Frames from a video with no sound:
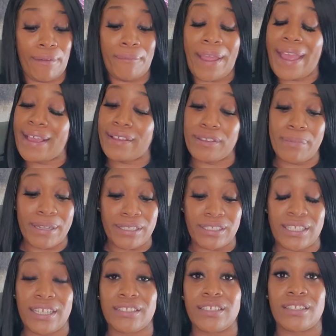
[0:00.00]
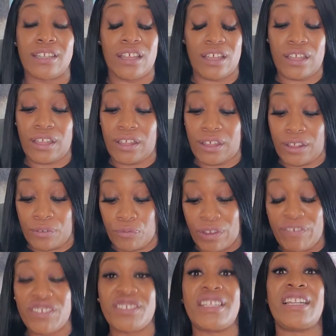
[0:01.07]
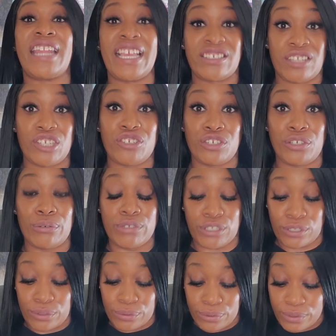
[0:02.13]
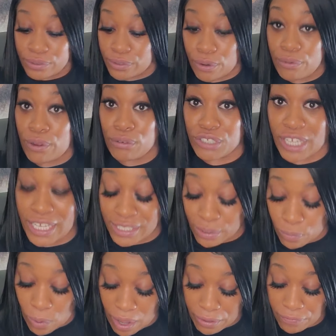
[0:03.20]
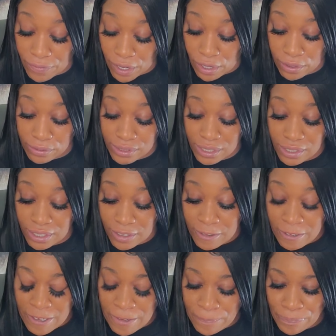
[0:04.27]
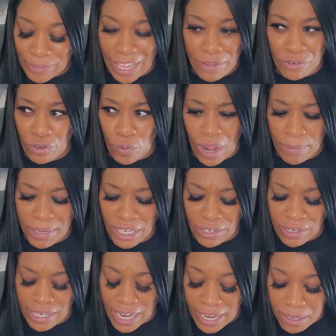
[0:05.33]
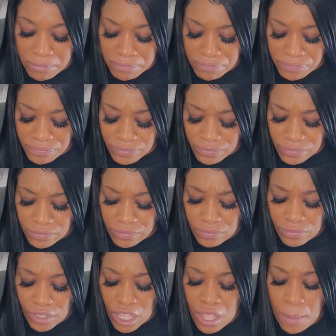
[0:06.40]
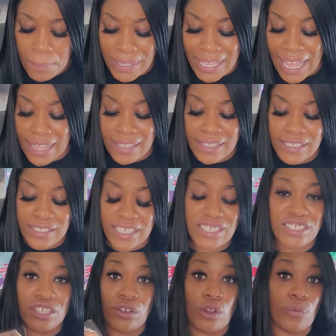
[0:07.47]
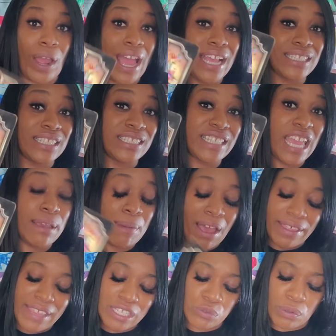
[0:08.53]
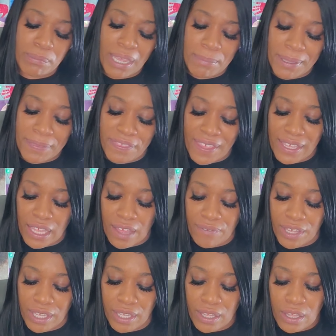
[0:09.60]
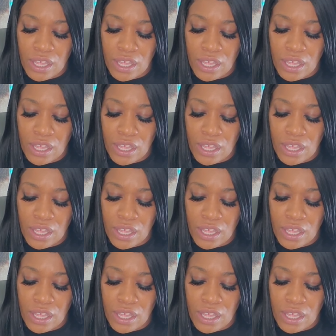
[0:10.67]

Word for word: all right, you better stick to the uh, rivers and the lakes that you used to. Don't go chasing waterfalls. And I don't know why I'm hearing that. But yeah, the Distant Horizons came out, and that's what made me think of it.